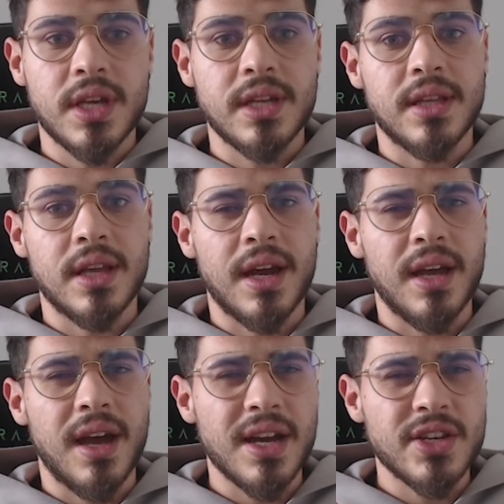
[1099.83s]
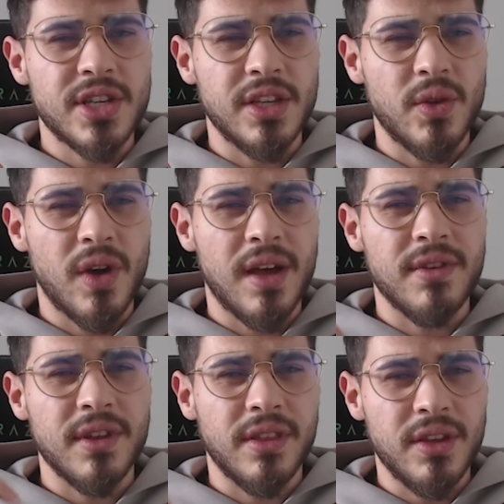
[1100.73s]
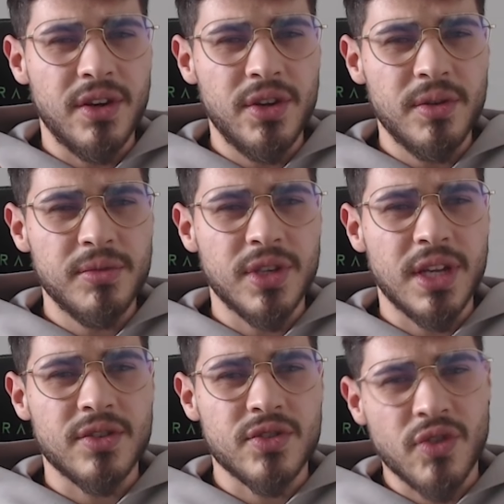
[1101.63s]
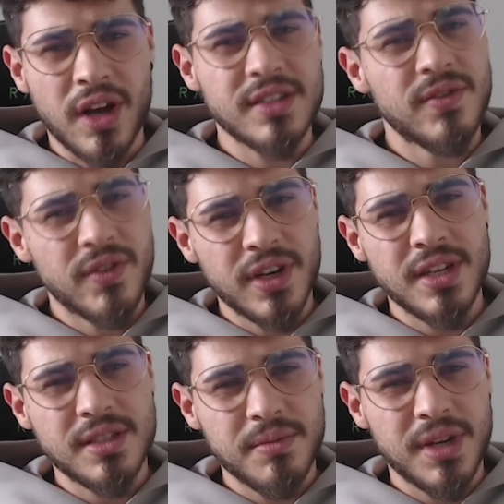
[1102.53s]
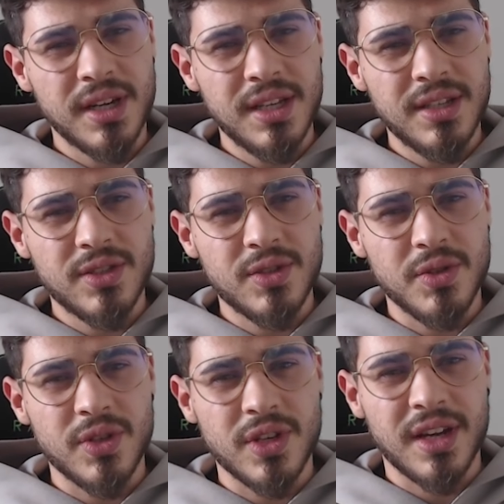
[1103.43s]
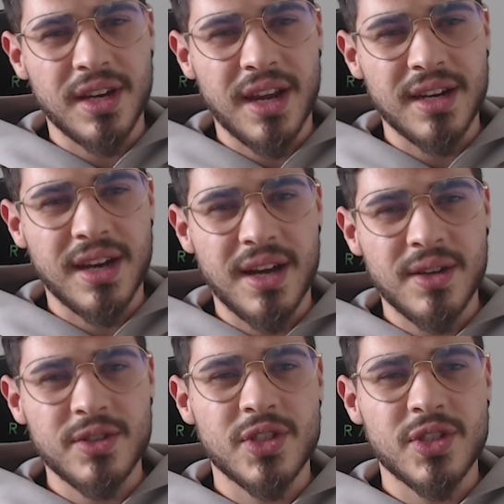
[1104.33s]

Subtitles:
and then I actually don't have Ethereum to then transfer this money to another account,